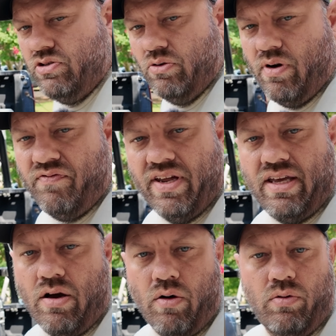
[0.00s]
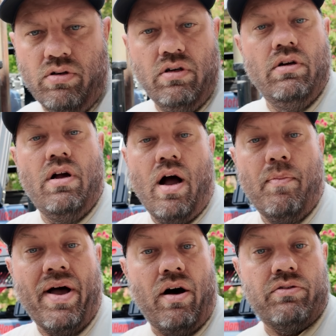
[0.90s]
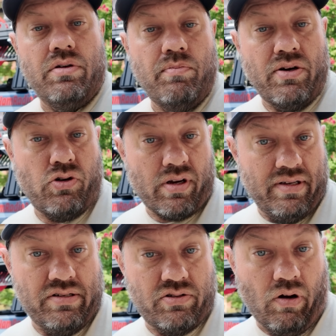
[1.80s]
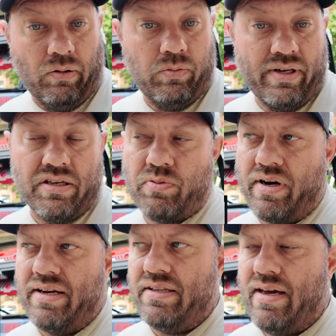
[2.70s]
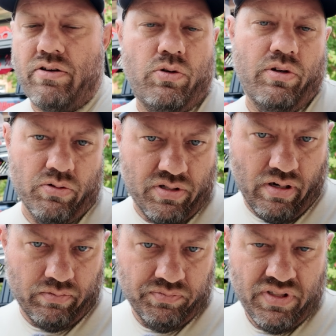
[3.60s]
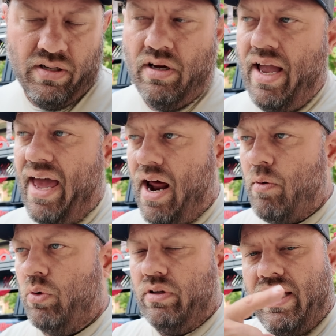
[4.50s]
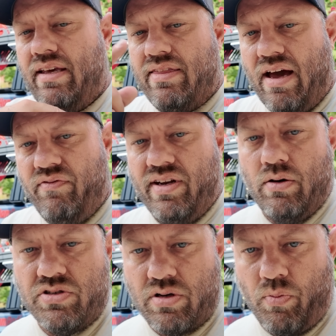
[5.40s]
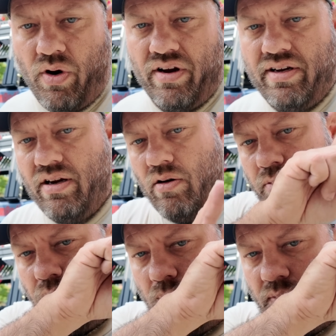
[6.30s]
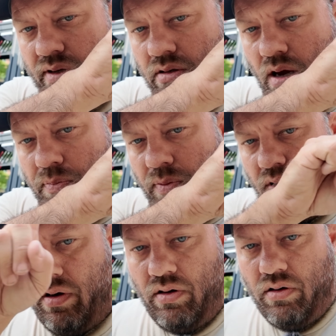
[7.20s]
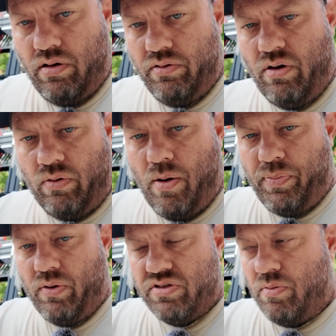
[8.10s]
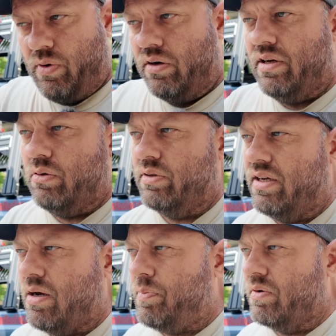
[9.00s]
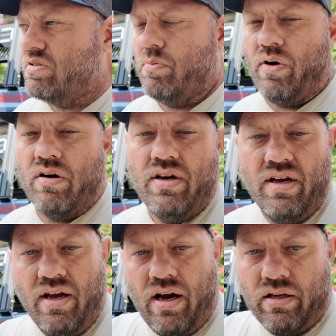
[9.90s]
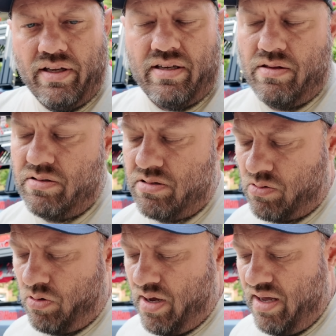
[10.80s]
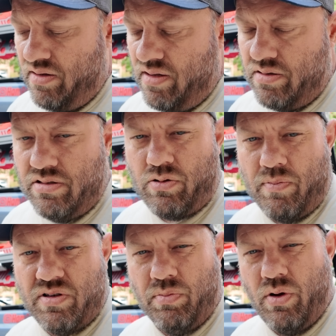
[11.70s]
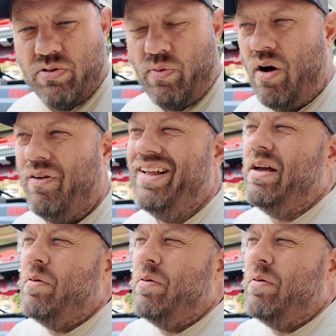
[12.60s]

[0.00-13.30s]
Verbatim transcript: do a video about my truck install. Well, guess what? I did that two years ago. And I will link that video somewhere in here, probably up, uh, no, up here somewhere. It'll link up here somewhere. I'll link it in the, in the description below as well